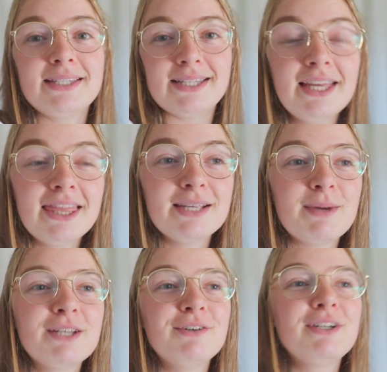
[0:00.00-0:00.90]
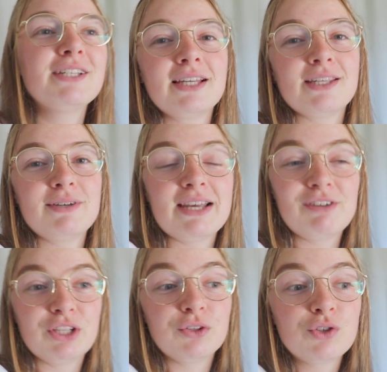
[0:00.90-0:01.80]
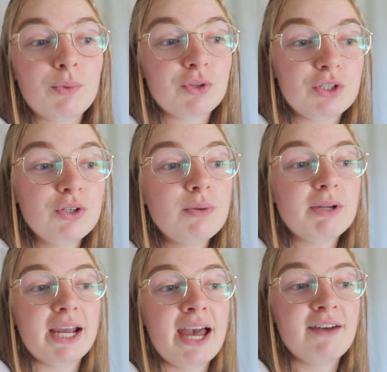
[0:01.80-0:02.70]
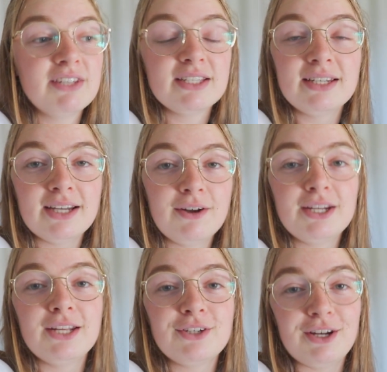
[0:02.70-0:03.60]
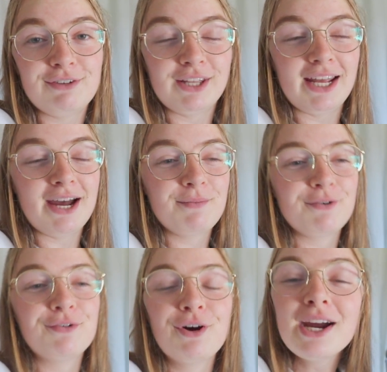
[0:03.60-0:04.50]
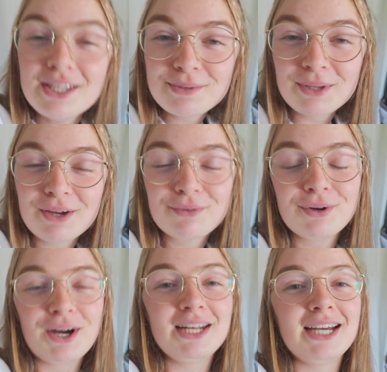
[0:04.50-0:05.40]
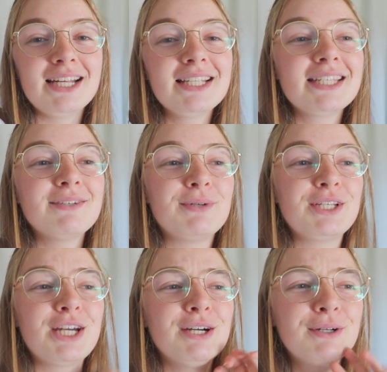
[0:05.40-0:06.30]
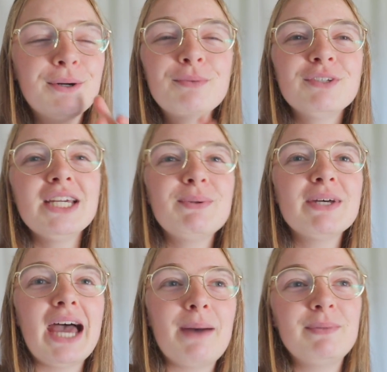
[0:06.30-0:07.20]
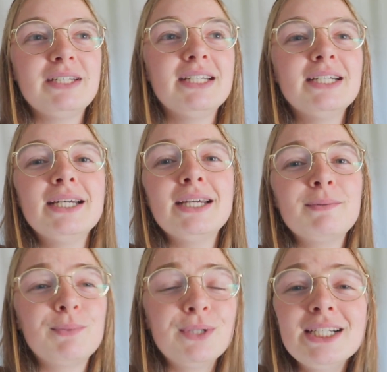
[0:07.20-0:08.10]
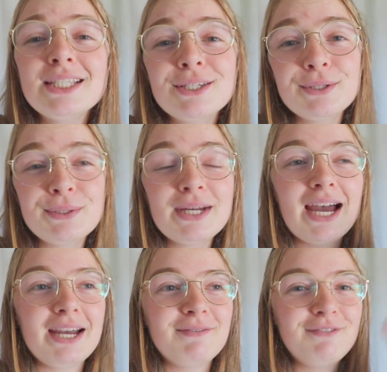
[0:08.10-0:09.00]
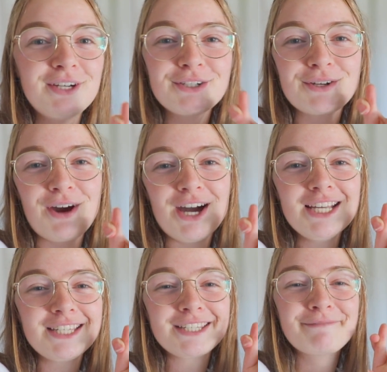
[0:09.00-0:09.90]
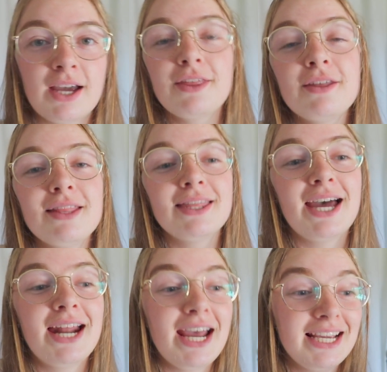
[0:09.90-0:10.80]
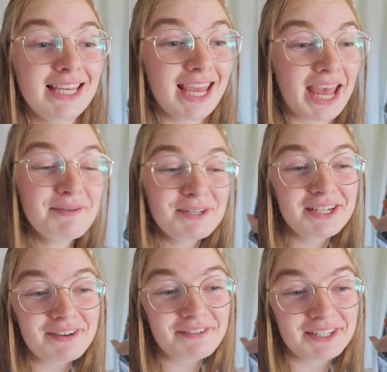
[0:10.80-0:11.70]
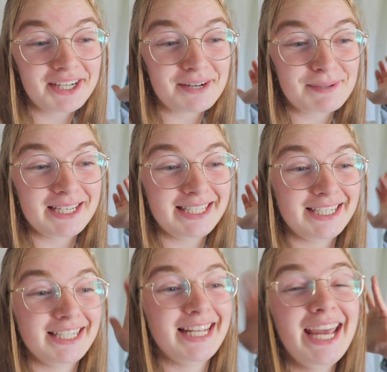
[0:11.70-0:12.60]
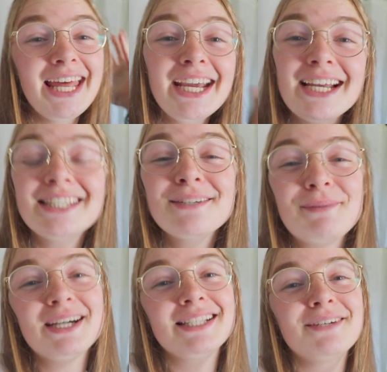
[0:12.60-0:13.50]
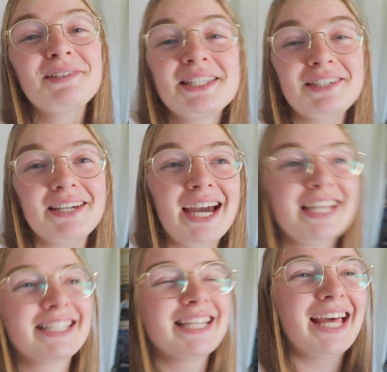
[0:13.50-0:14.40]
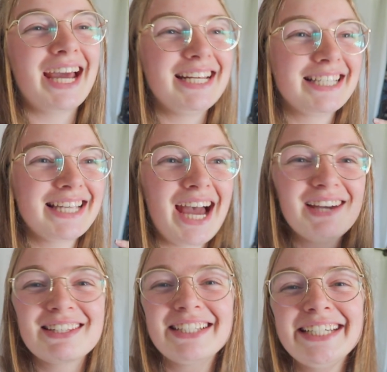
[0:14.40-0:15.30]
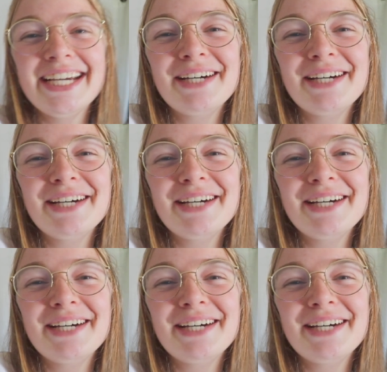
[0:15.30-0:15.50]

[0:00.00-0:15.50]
sick these past few weeks so I was having a little trouble to do it but I have to sit down and try to figure that out before I do playthrough contents which hopefully will happen pretty soon, I, fingers crossed. Other than that, I can't believe I finally got a PlayStation and I got to unbox it with you guys. That is absolutely